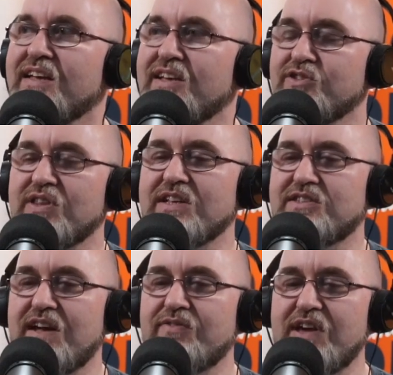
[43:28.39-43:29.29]
So that's
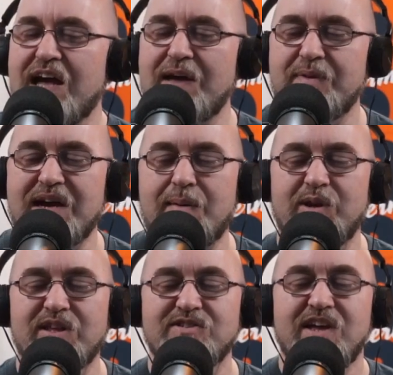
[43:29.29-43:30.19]
definitely high on my comedy
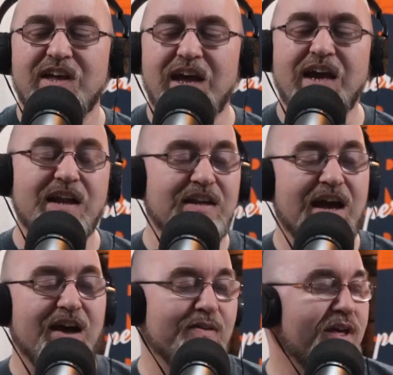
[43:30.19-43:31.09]
list. And
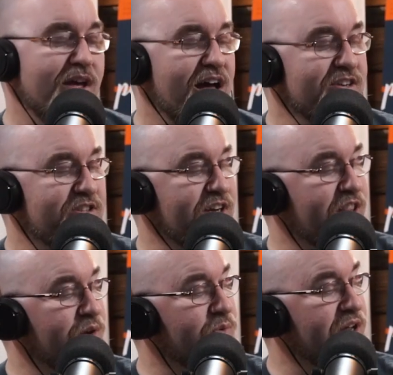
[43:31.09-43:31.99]
I'll sneak
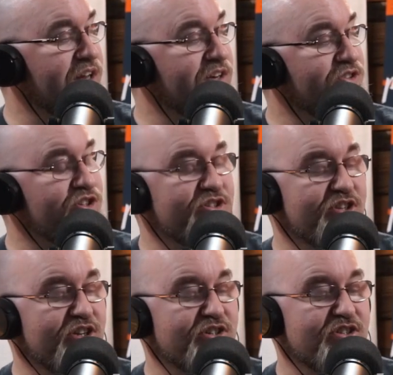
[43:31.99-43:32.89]
another one in just
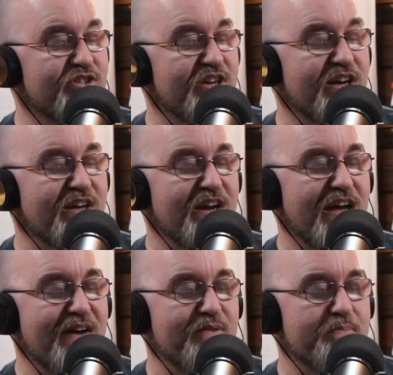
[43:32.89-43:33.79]
since I
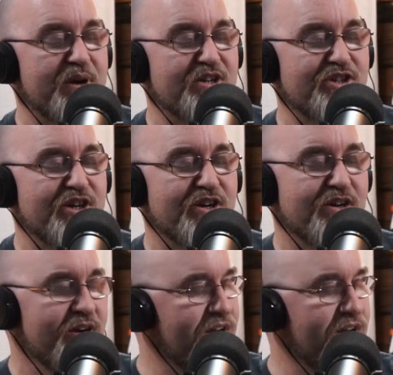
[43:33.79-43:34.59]
have a bunch here.